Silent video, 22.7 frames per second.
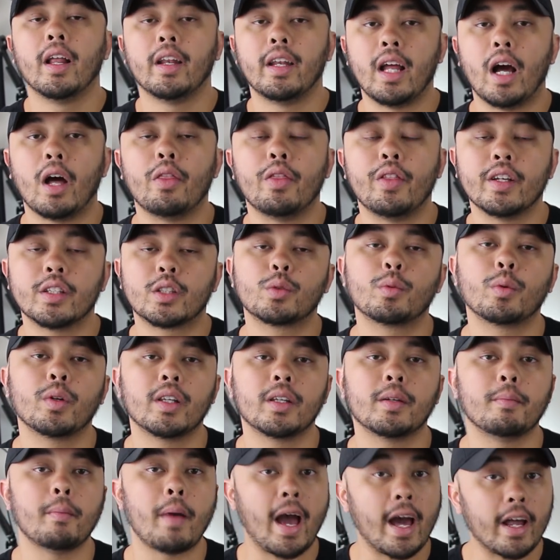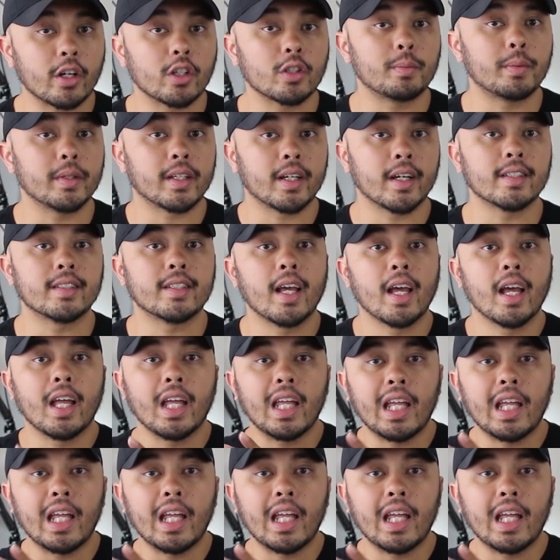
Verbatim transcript: Now this really matters because